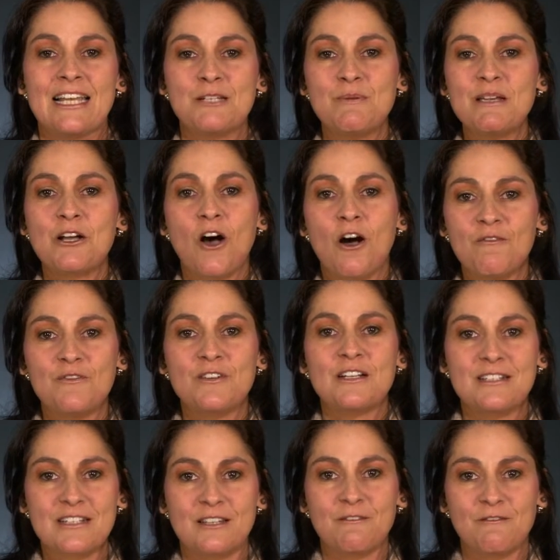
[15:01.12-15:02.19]
Let's be
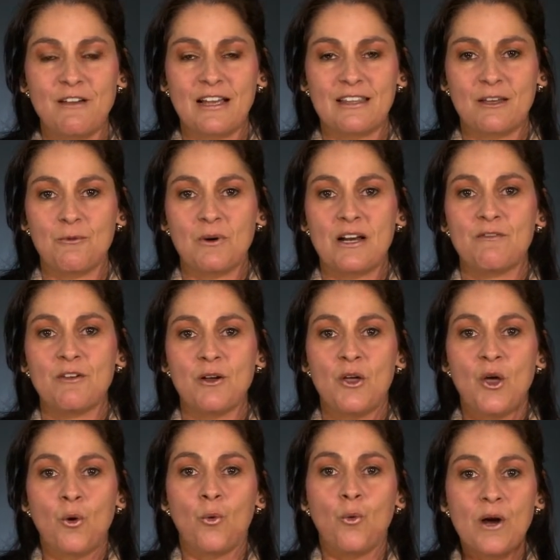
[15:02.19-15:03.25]
confident in the fact that whatever
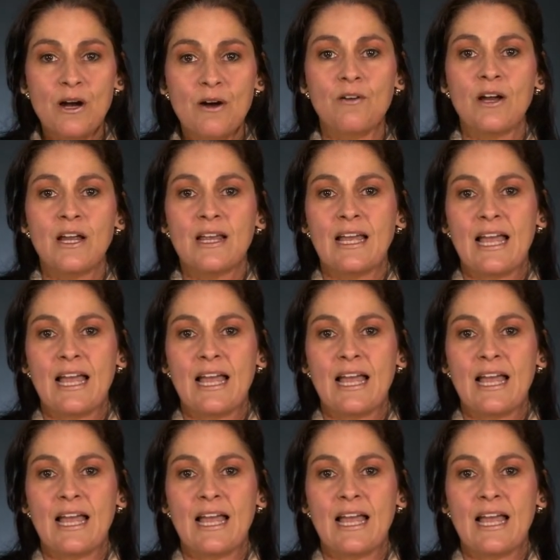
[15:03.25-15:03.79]
we're